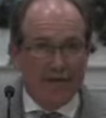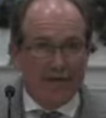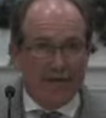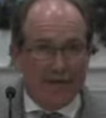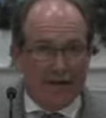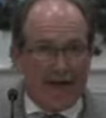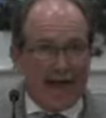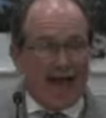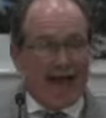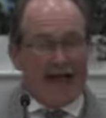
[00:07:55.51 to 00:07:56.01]

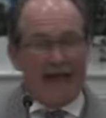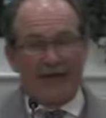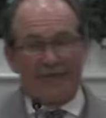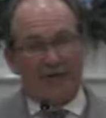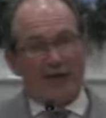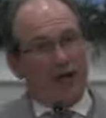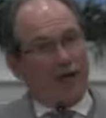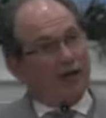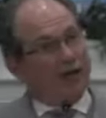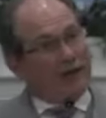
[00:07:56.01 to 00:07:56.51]
than I have
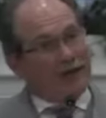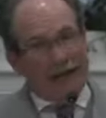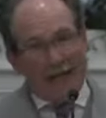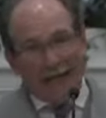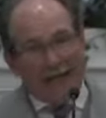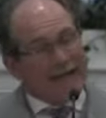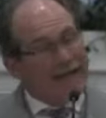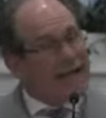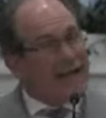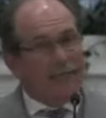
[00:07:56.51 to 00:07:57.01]
known
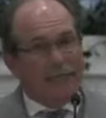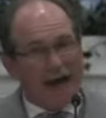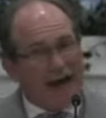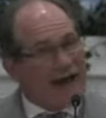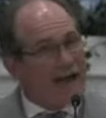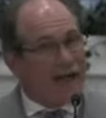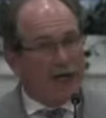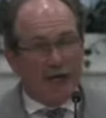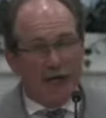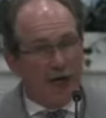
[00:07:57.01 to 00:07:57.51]

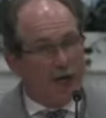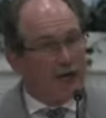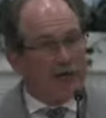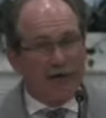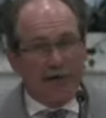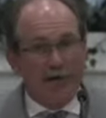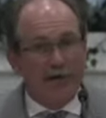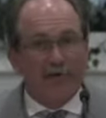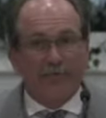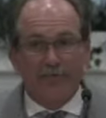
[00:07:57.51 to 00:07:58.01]
anybody on
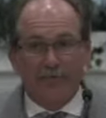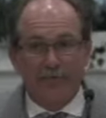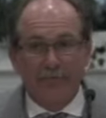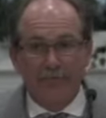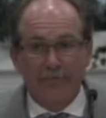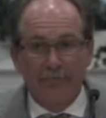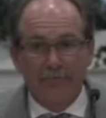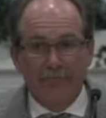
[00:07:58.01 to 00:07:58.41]
earth.